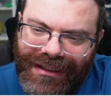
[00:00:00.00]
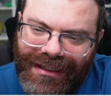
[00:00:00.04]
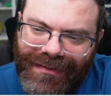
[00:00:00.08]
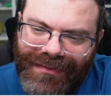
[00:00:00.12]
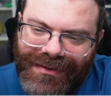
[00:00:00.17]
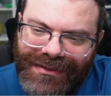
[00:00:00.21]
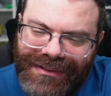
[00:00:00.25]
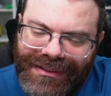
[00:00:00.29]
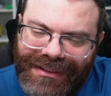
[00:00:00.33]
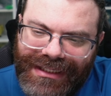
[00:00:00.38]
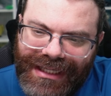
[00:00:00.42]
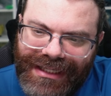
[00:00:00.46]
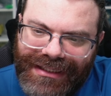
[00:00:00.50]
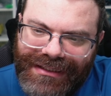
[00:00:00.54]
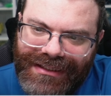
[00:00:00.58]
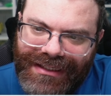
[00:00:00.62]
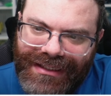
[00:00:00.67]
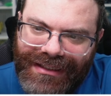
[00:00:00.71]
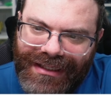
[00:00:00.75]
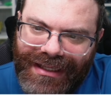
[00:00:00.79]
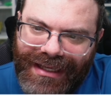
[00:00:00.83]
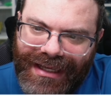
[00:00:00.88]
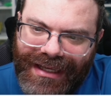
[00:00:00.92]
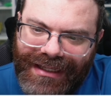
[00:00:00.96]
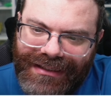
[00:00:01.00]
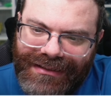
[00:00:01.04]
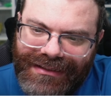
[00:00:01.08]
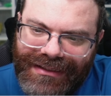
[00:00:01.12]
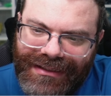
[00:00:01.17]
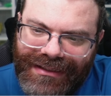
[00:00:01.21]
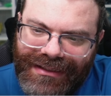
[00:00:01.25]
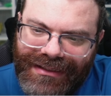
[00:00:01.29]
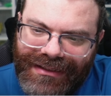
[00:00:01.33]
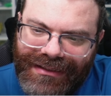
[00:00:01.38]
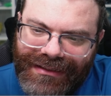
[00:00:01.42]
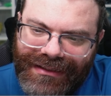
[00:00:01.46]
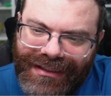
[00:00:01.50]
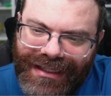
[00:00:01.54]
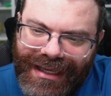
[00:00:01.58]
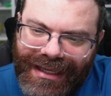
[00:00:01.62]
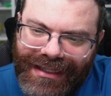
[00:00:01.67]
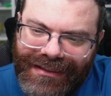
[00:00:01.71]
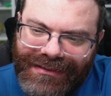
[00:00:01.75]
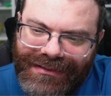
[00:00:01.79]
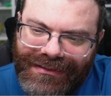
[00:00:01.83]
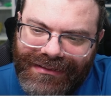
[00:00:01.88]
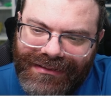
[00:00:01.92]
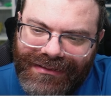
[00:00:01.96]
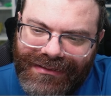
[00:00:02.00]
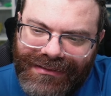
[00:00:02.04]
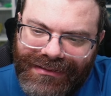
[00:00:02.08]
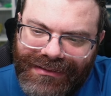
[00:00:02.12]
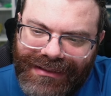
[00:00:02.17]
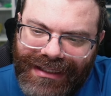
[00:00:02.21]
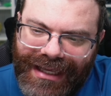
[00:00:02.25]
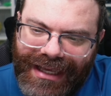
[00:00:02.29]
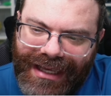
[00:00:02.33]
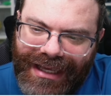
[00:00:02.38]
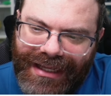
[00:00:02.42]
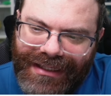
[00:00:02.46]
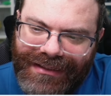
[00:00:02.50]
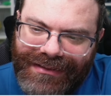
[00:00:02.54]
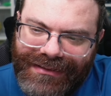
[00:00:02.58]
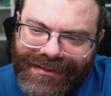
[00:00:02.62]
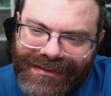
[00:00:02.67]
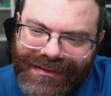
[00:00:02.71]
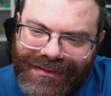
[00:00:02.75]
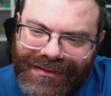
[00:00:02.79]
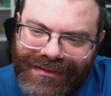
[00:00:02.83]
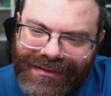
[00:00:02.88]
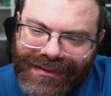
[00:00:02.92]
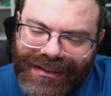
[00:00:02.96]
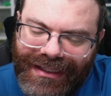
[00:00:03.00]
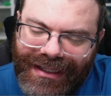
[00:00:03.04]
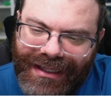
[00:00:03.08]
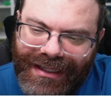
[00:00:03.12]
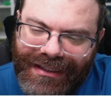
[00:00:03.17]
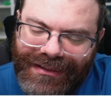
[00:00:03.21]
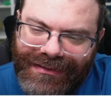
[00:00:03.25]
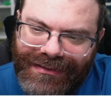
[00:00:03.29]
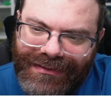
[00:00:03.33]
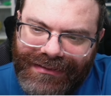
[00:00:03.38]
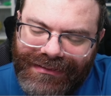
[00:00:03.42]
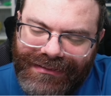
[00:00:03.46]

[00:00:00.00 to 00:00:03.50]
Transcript: Well, CAT, catty, cattle, cats, cat.